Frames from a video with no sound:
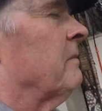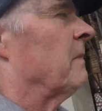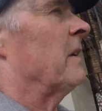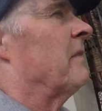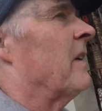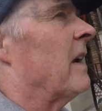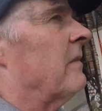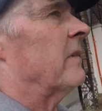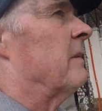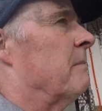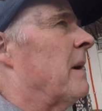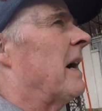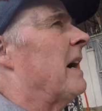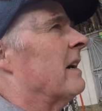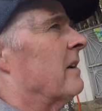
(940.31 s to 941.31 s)
my
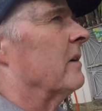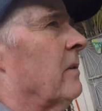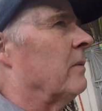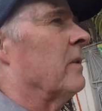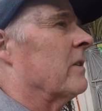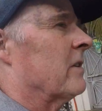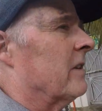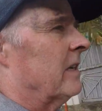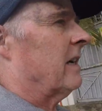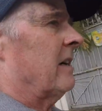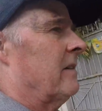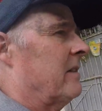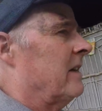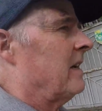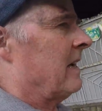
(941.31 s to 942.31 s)
favourite bar girl wants to
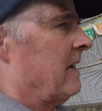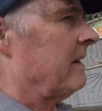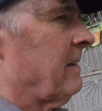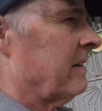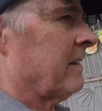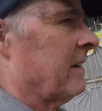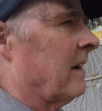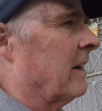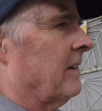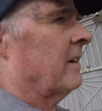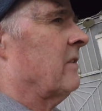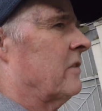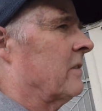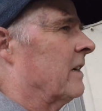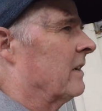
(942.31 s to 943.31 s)
go there, I
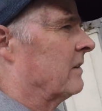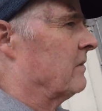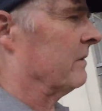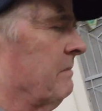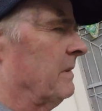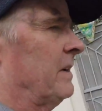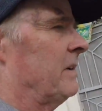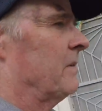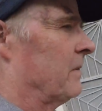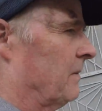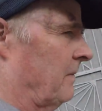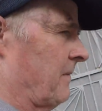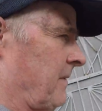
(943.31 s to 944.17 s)
know she'll get a good meal.